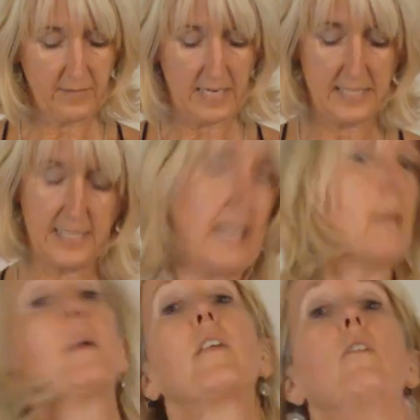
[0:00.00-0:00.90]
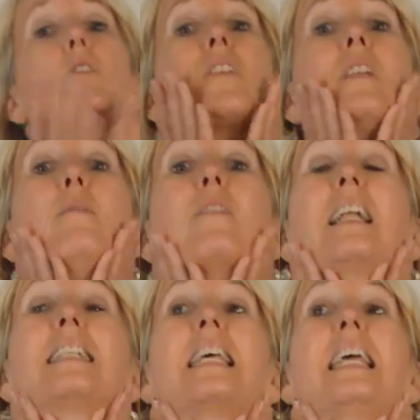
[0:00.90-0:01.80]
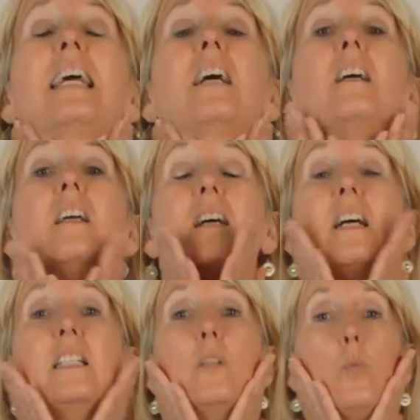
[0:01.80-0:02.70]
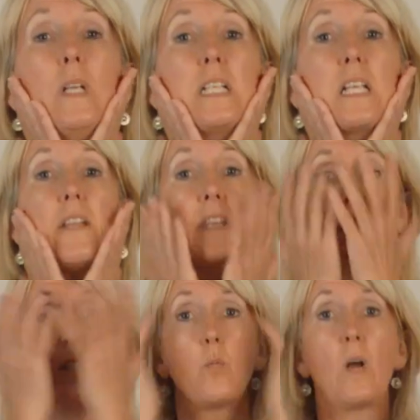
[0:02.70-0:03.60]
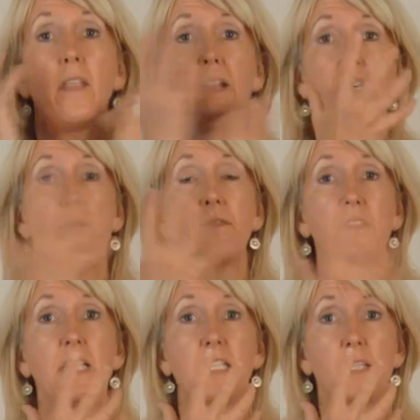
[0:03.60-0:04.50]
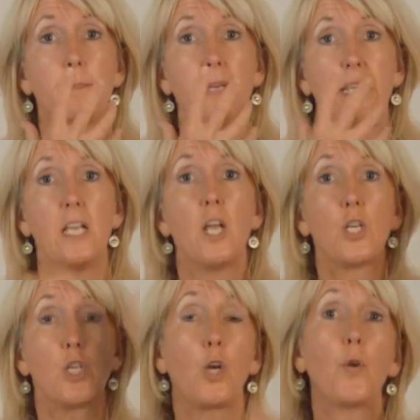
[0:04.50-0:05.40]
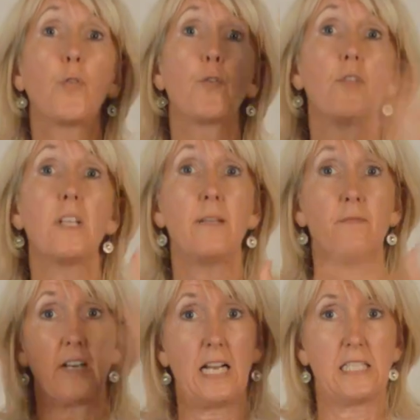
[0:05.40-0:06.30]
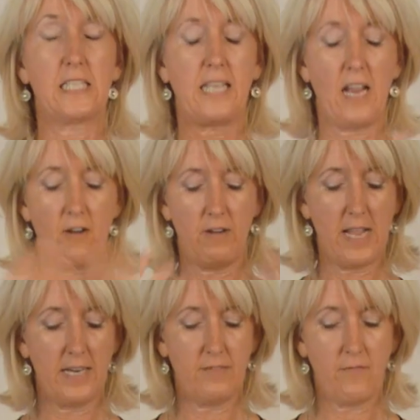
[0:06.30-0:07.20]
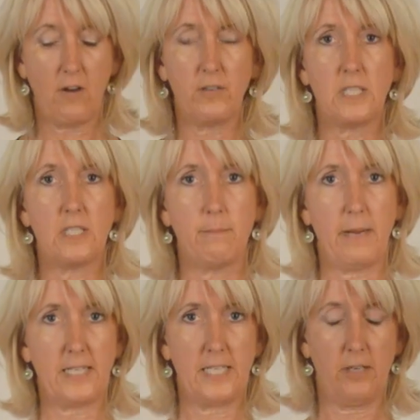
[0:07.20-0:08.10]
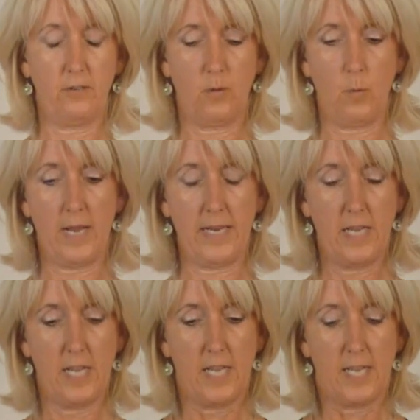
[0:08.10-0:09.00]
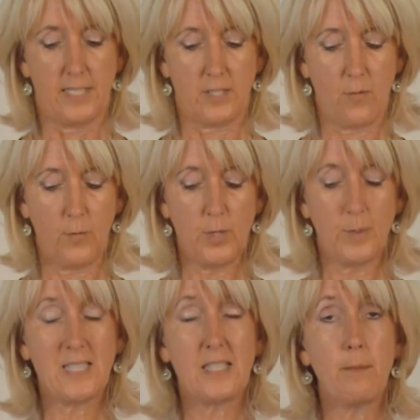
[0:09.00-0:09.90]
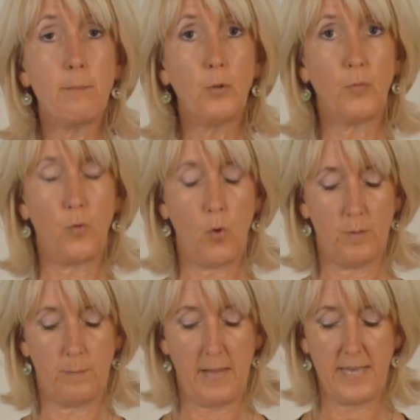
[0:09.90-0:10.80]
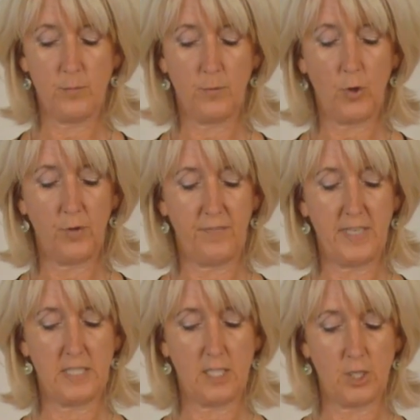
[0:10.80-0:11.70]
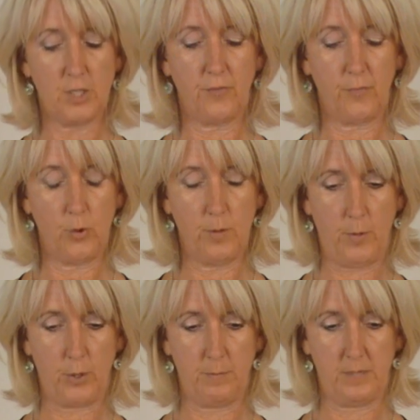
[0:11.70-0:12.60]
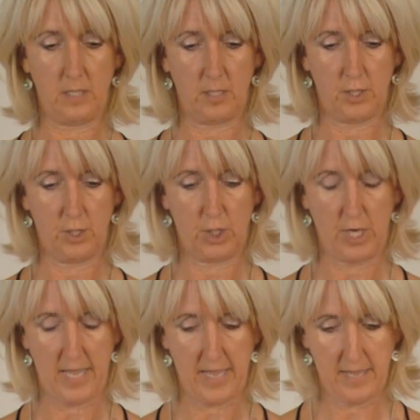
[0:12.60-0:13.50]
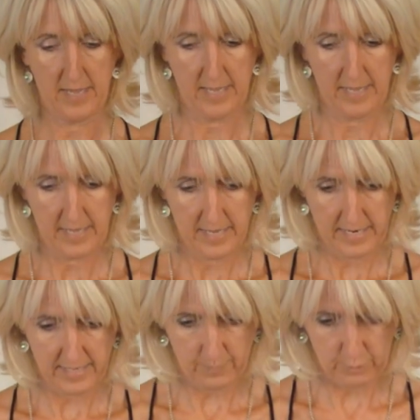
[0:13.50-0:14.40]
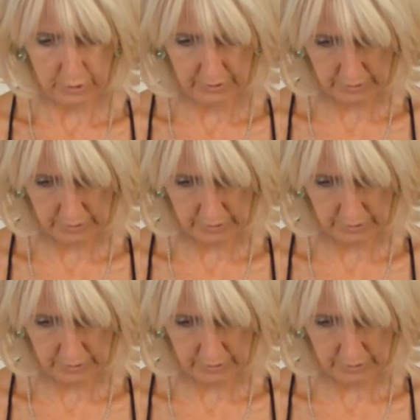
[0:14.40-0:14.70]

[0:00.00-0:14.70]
glands here, but there are also lymph glands here. And in the winter, this is where the lymph needs to be, to go through the lymph glands to carry any viruses and bacteria away. So if we do a simple forward bend, we've got the feet stuck to the floor, the bottom stuck to the chair, and then we just